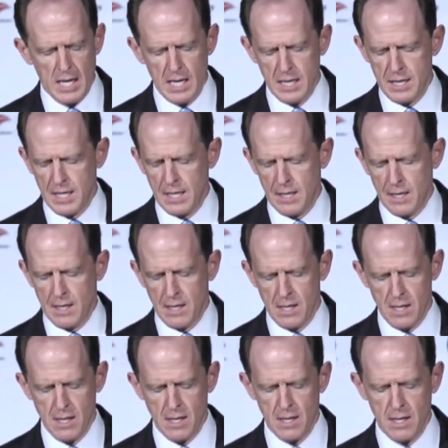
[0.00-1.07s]
The
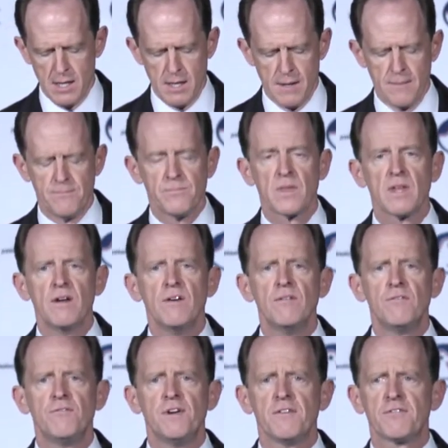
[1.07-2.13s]

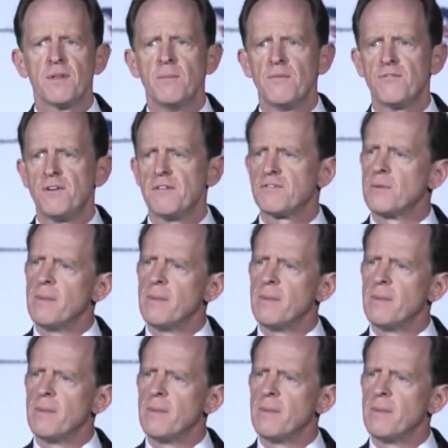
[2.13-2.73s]
Fifth